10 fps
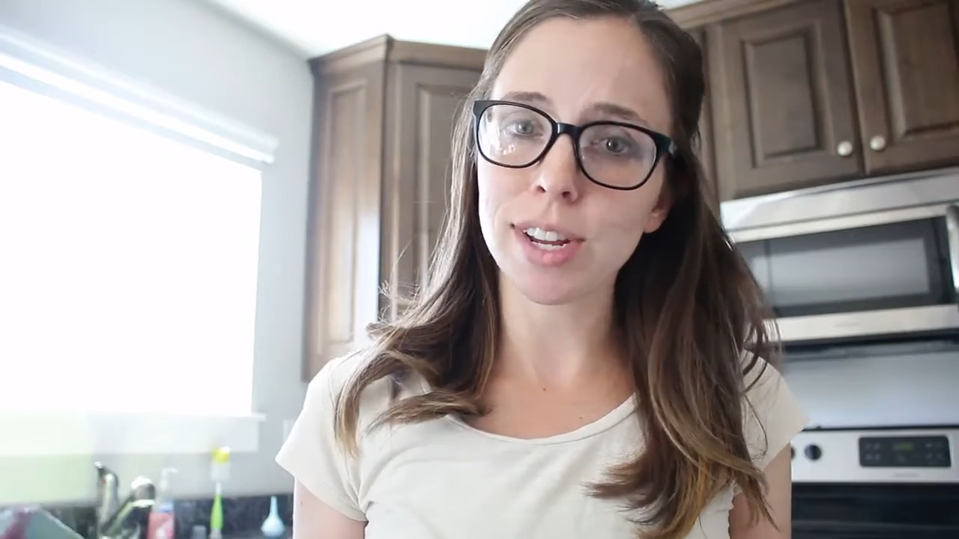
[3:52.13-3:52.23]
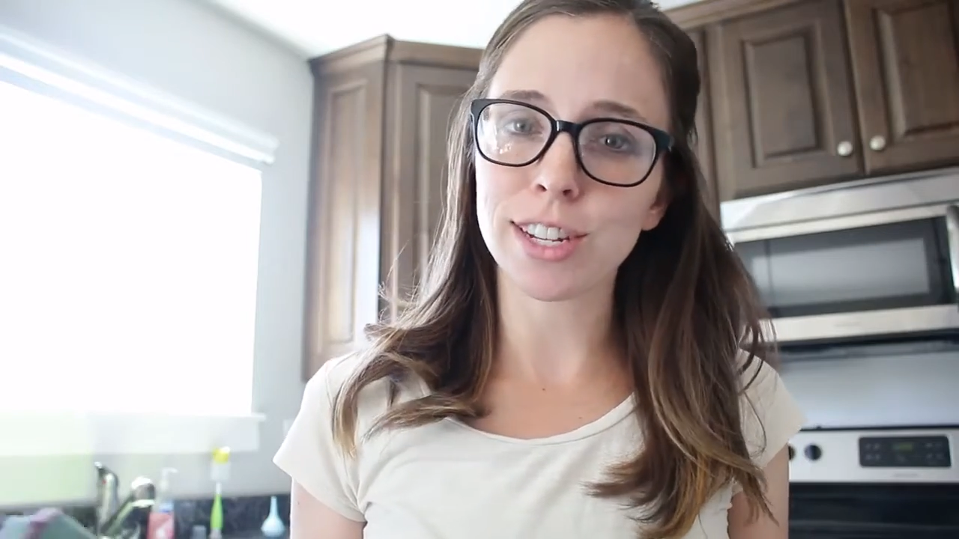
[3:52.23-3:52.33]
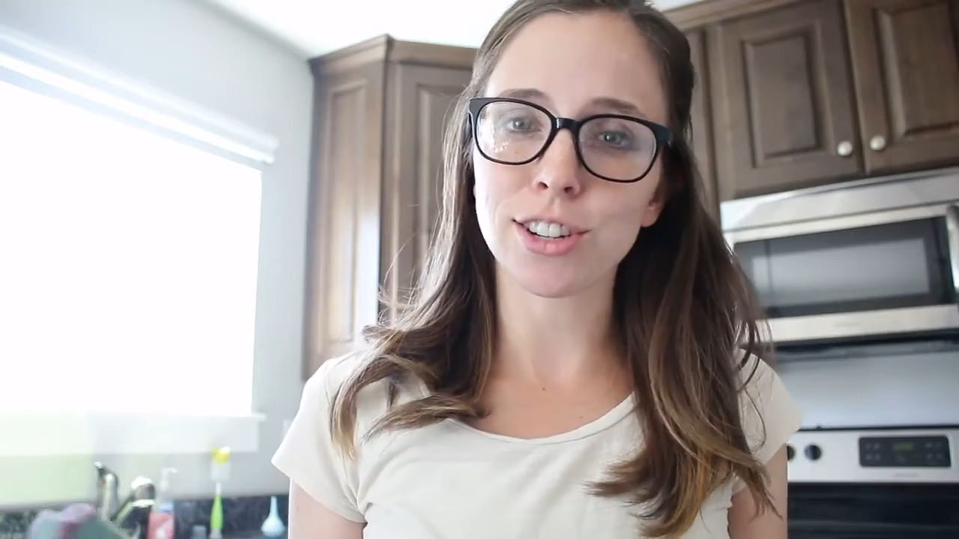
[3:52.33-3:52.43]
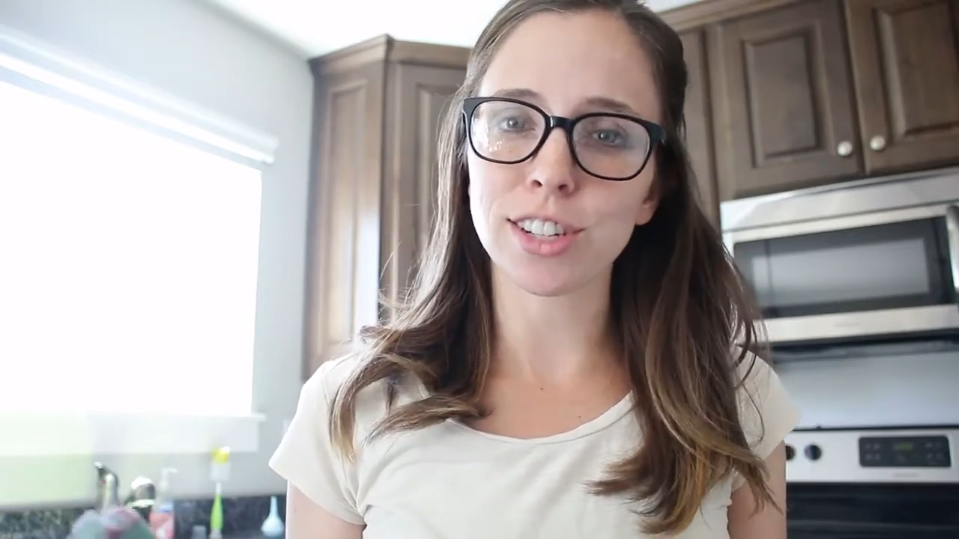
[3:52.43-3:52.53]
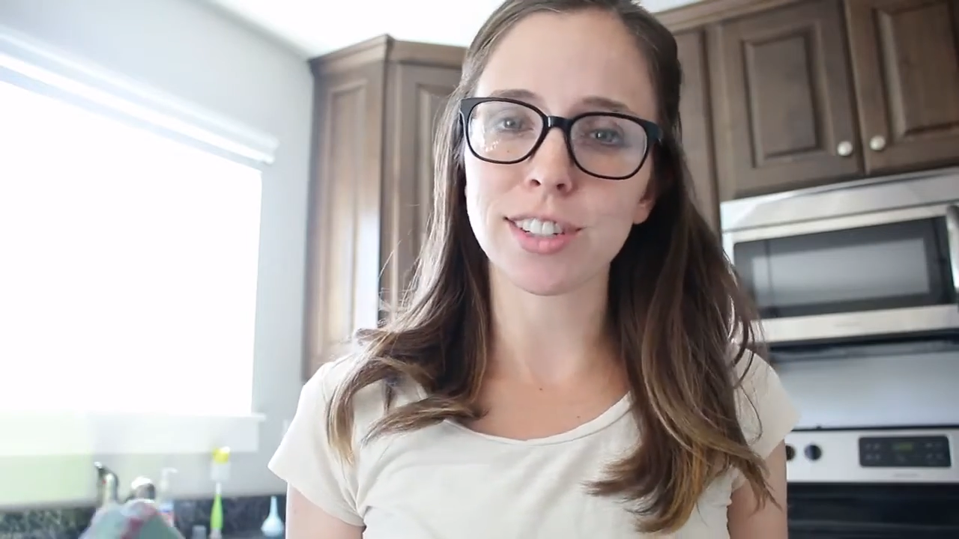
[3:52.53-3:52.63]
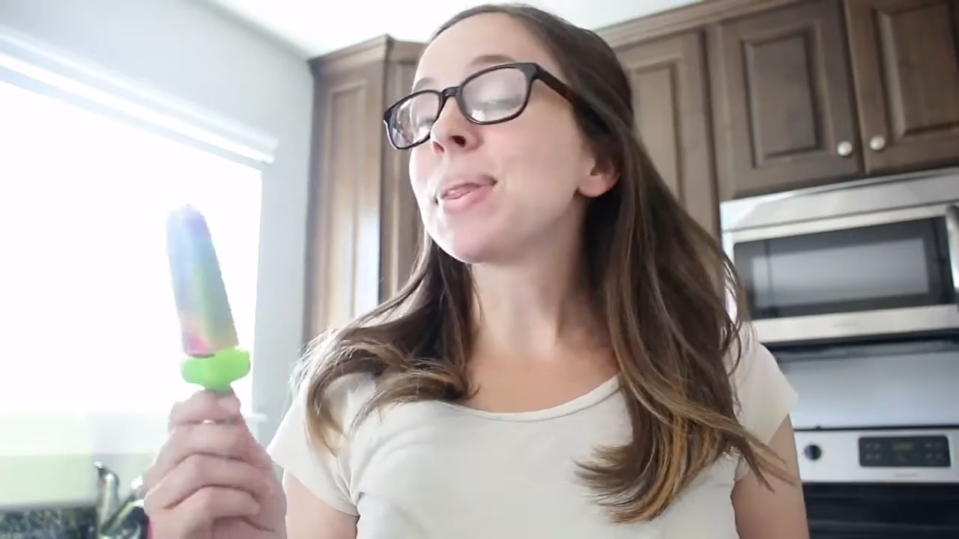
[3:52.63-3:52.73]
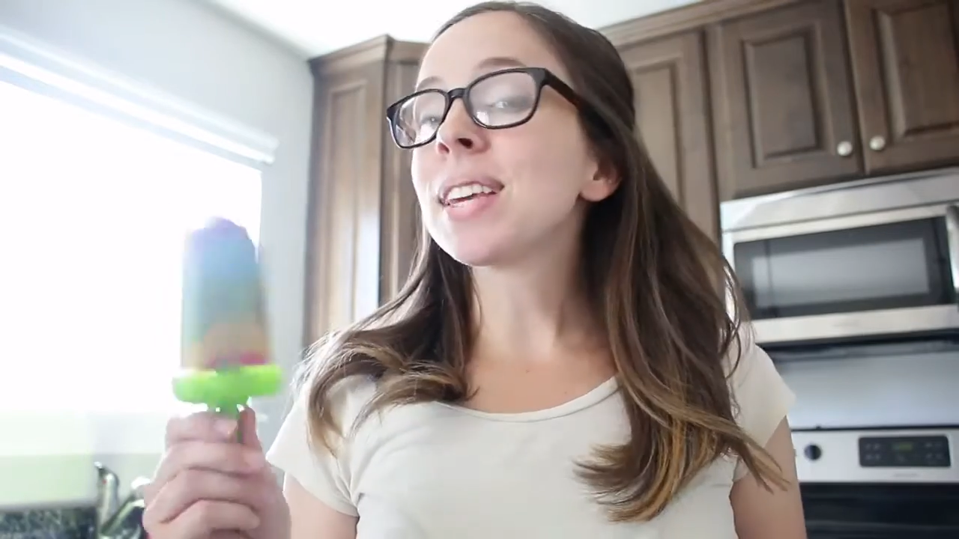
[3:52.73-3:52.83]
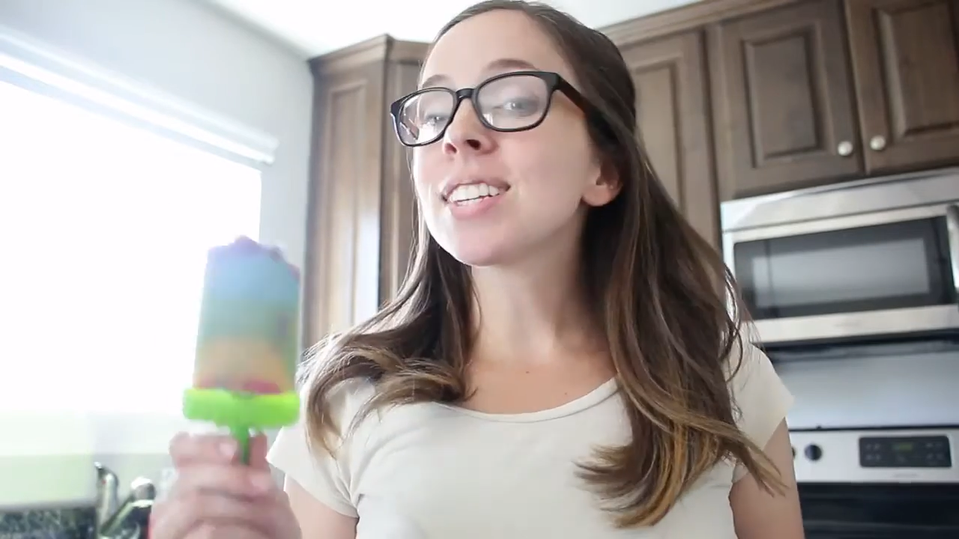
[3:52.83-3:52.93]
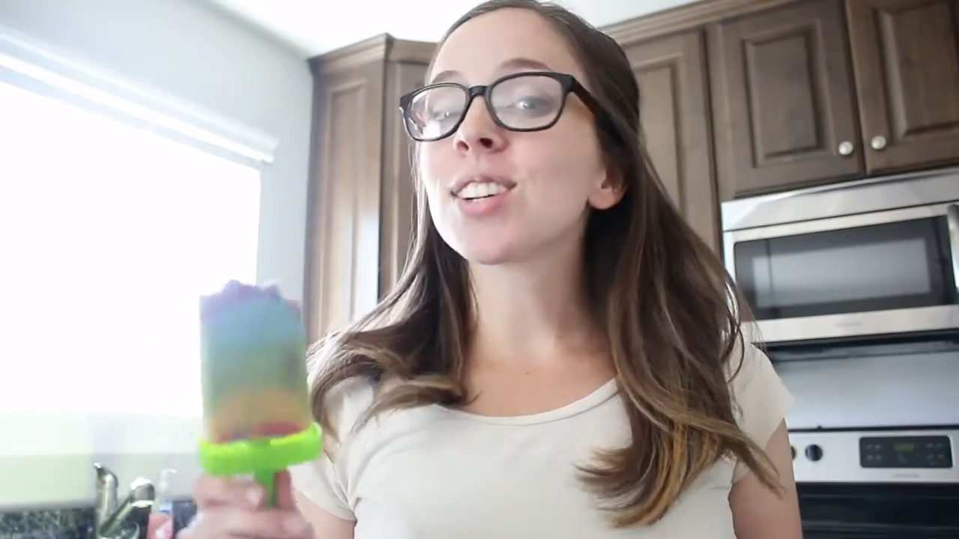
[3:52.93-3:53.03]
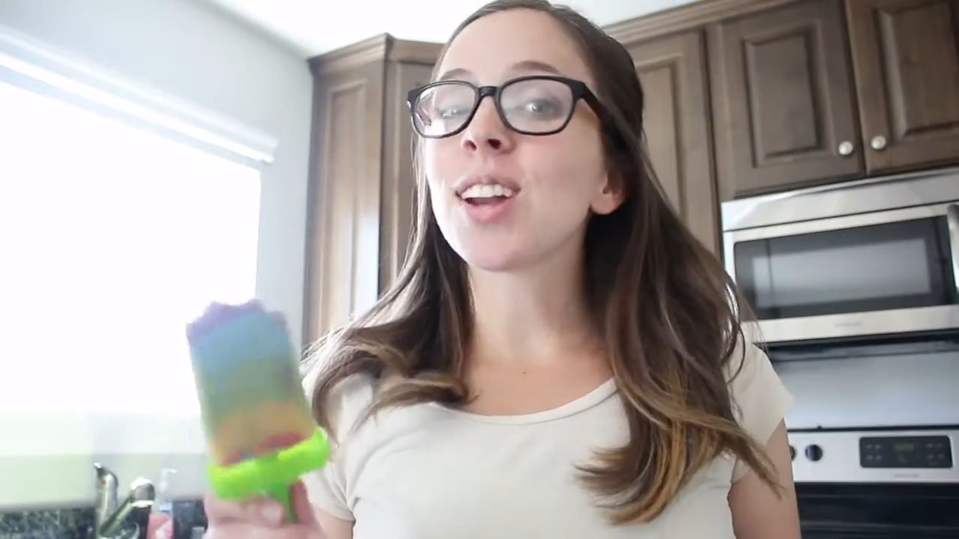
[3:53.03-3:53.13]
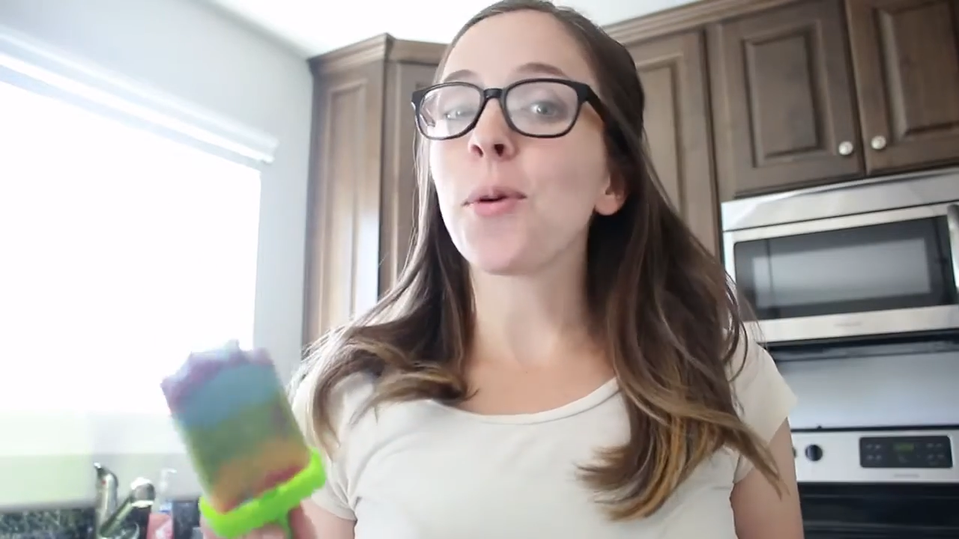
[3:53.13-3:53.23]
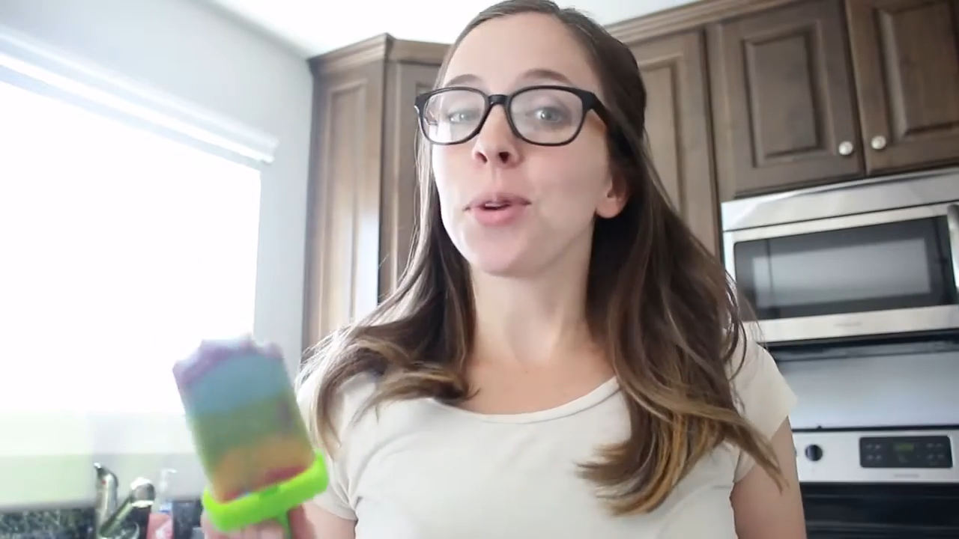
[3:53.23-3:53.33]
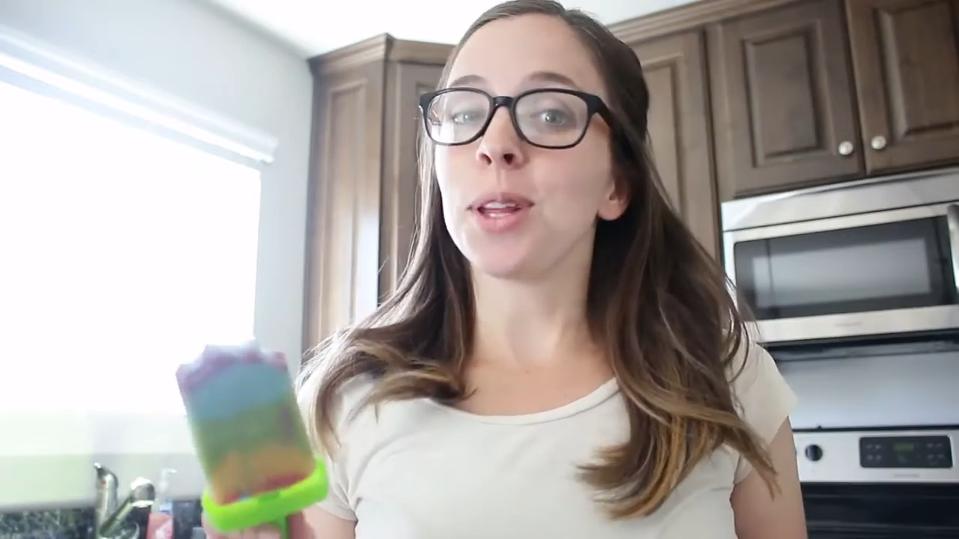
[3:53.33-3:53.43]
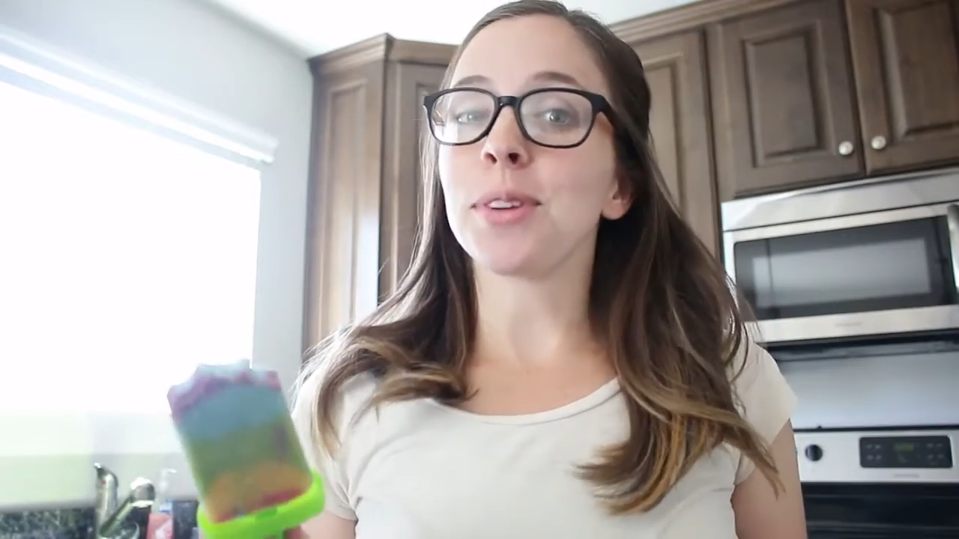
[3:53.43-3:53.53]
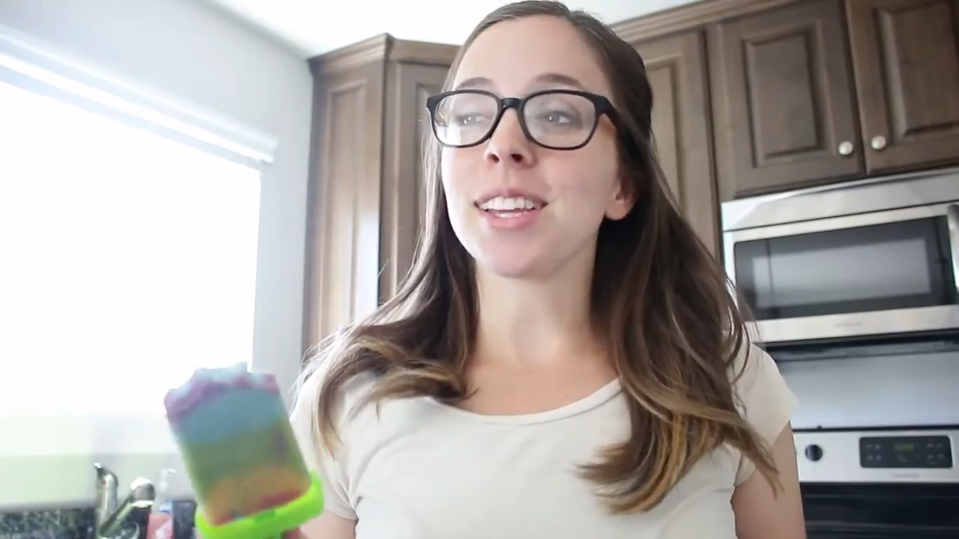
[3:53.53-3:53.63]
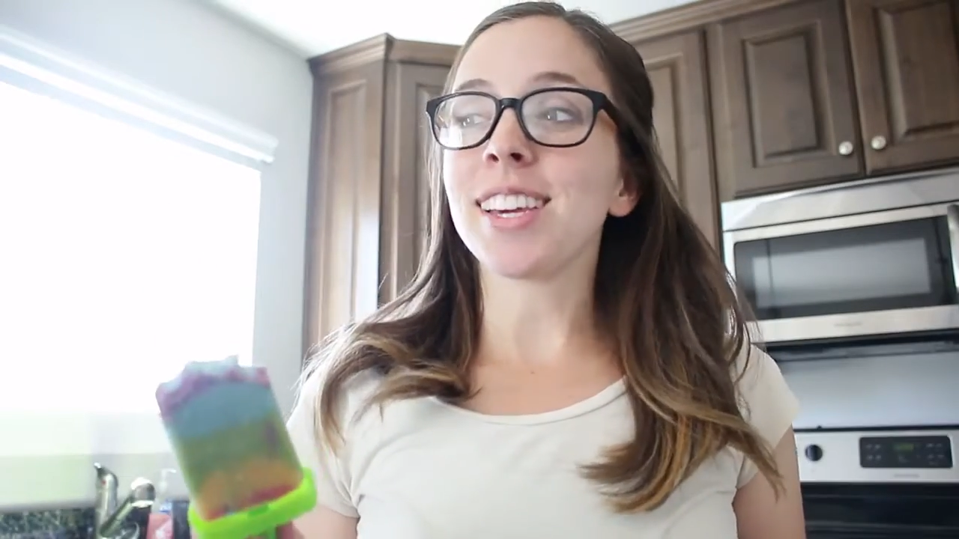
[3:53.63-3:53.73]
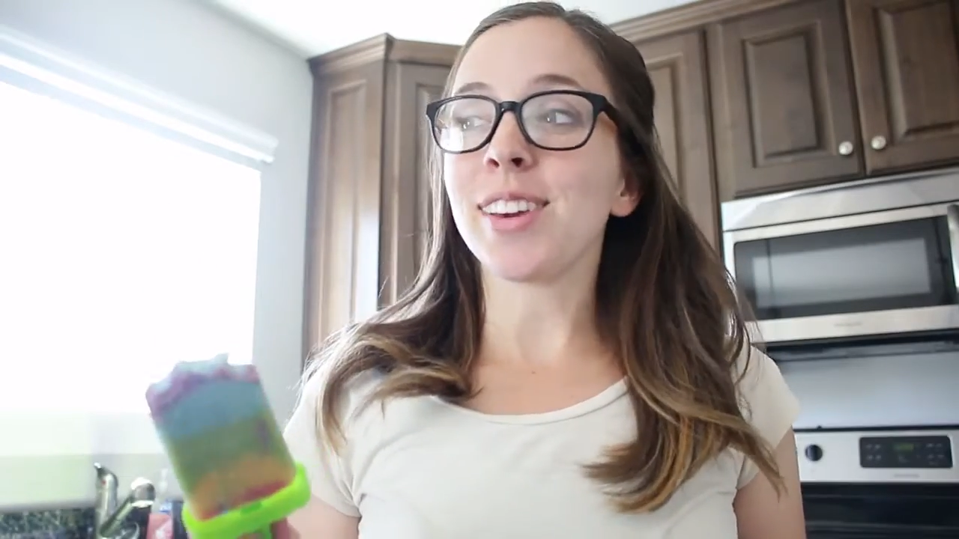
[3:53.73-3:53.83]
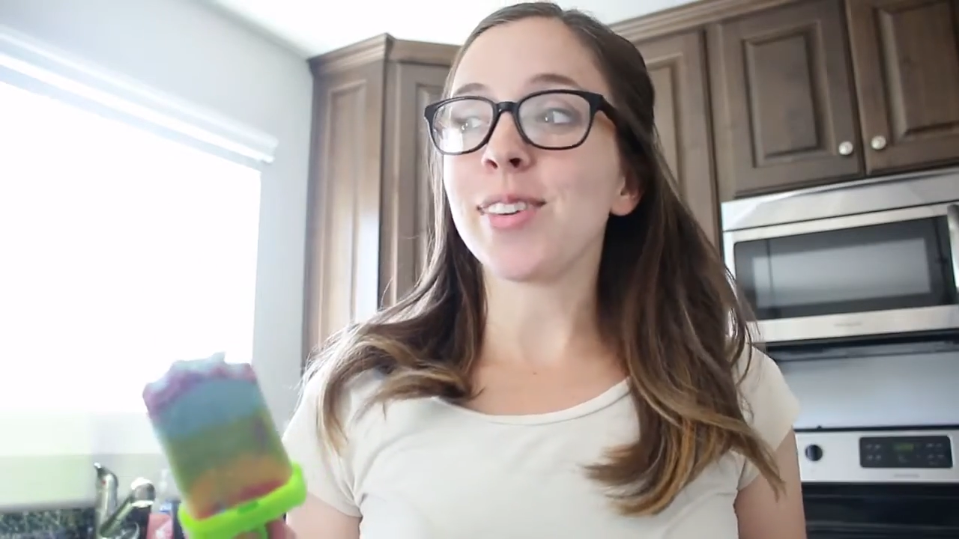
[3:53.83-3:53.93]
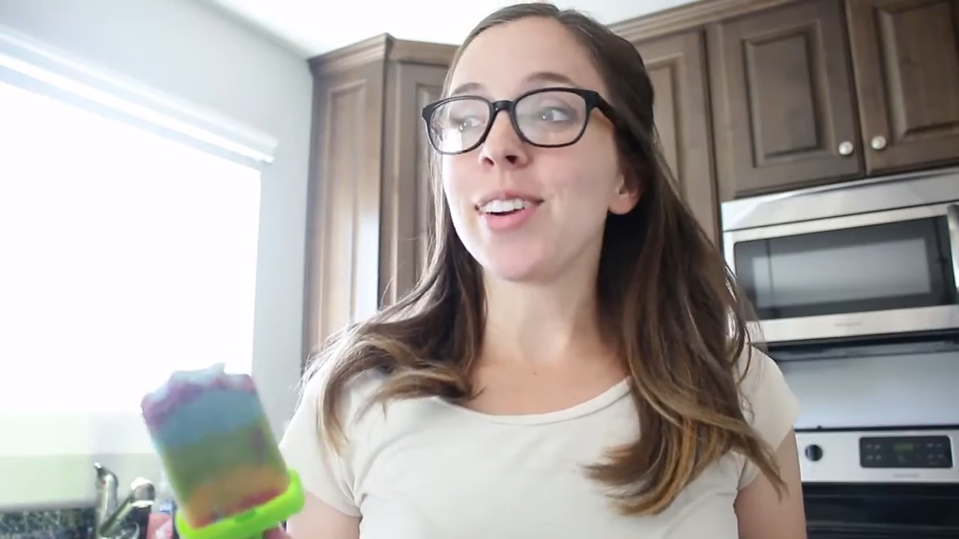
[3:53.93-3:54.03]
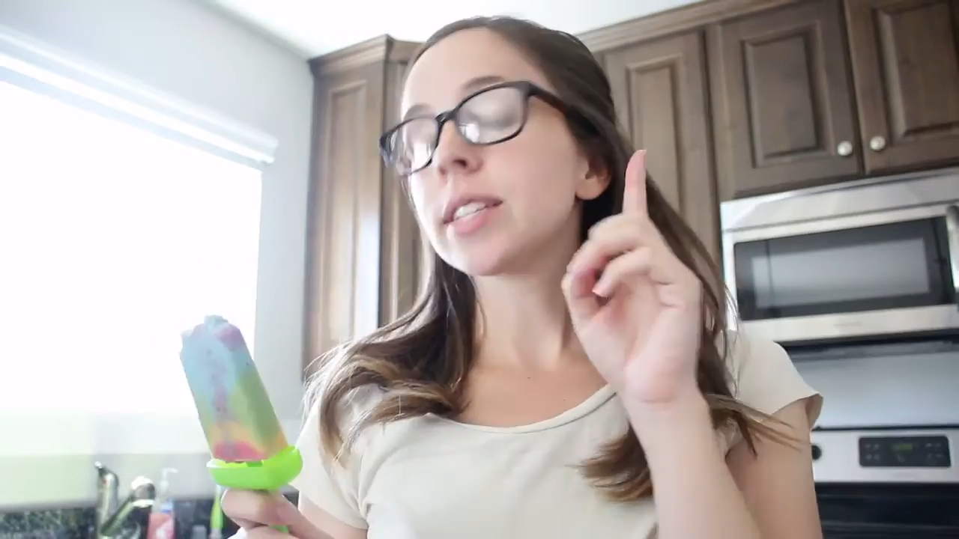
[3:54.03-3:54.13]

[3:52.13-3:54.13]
It's just, but these turned out really, really cute.